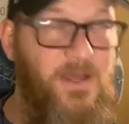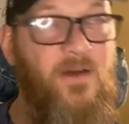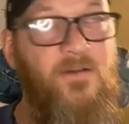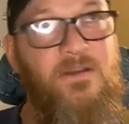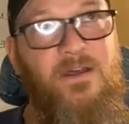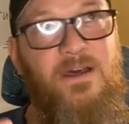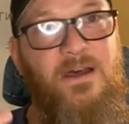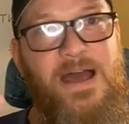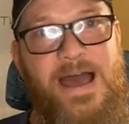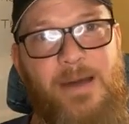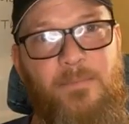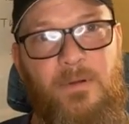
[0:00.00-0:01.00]
them down.
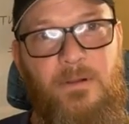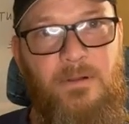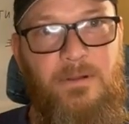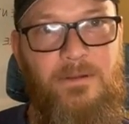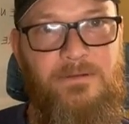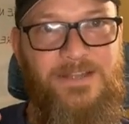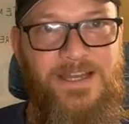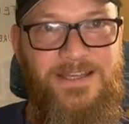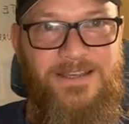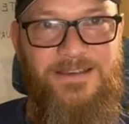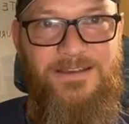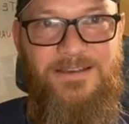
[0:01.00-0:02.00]
Apple,
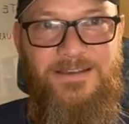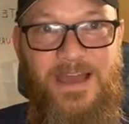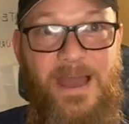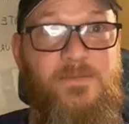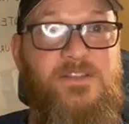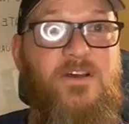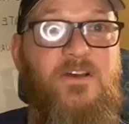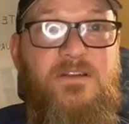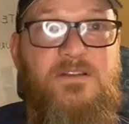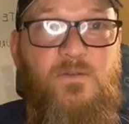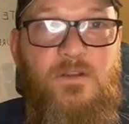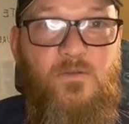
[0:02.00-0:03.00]
Nike,
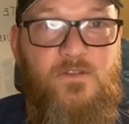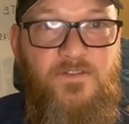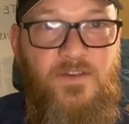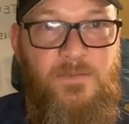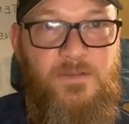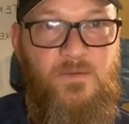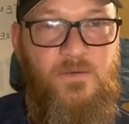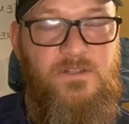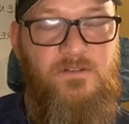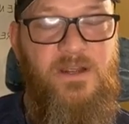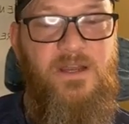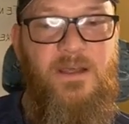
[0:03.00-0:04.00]
Amazon is one of the most famous
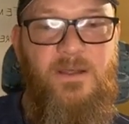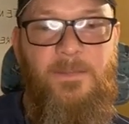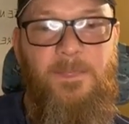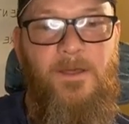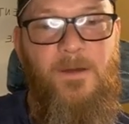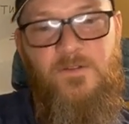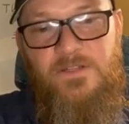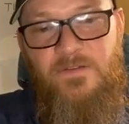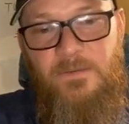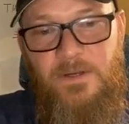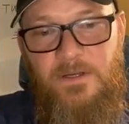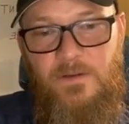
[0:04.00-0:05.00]
ones, right? Almost
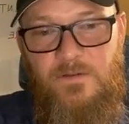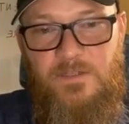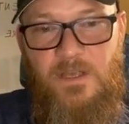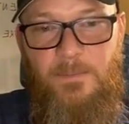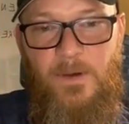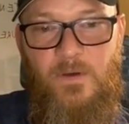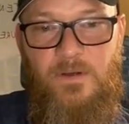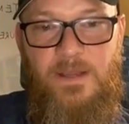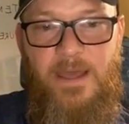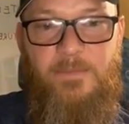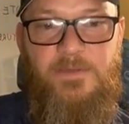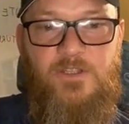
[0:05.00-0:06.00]
everybody knows about
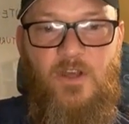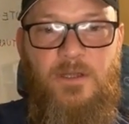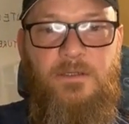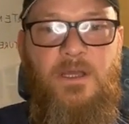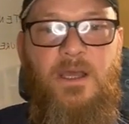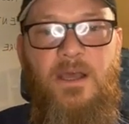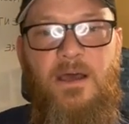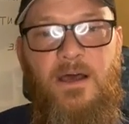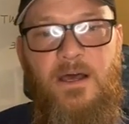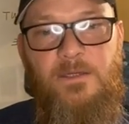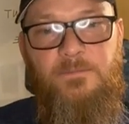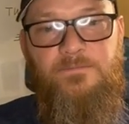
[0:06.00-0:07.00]
Amazon.
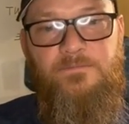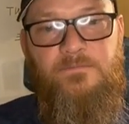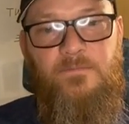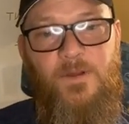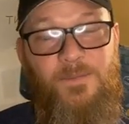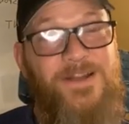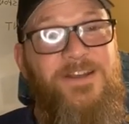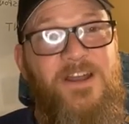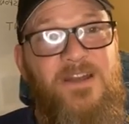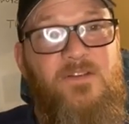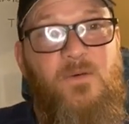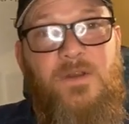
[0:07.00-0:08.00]
But
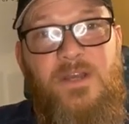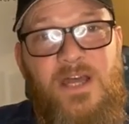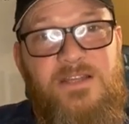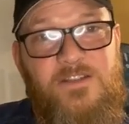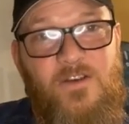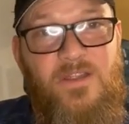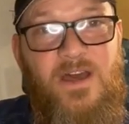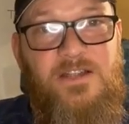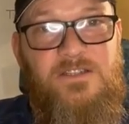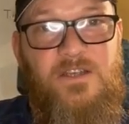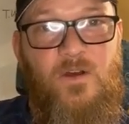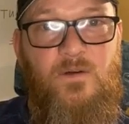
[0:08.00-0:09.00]
not everyone does know
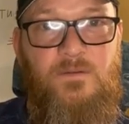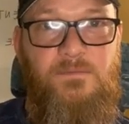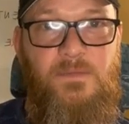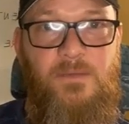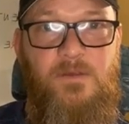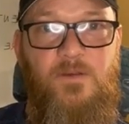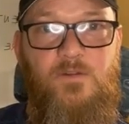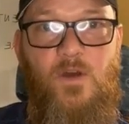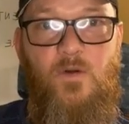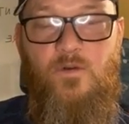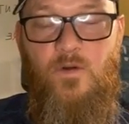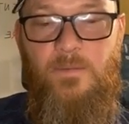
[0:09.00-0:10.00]
that. So maybe you
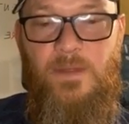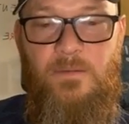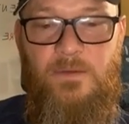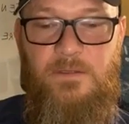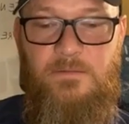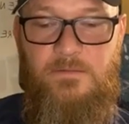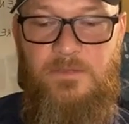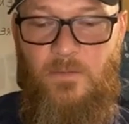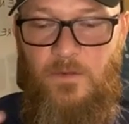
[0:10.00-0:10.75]
don't, or maybe